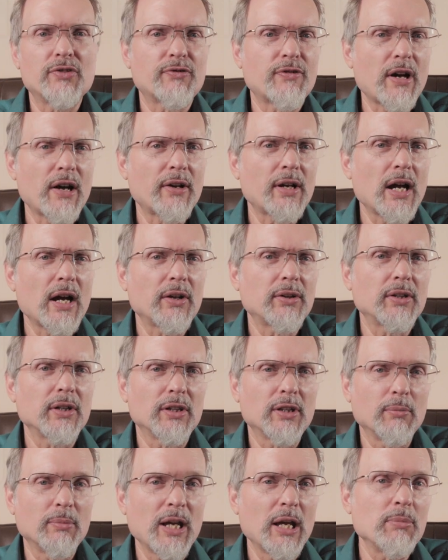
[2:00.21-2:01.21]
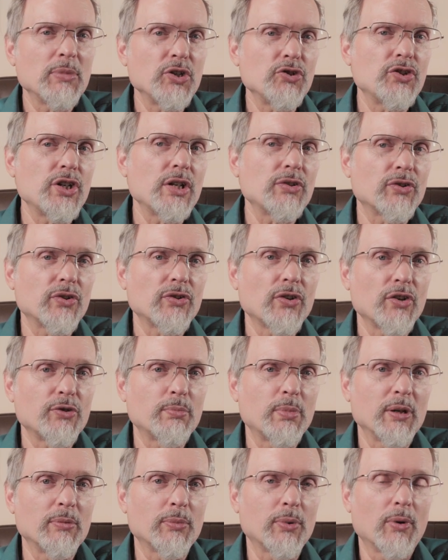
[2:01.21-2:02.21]
found out that the baby Jesus has
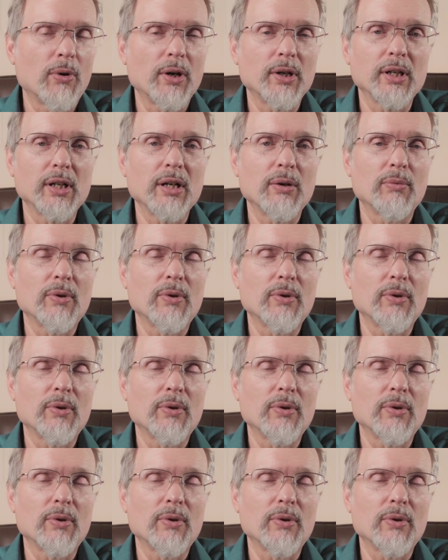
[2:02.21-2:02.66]
been born and he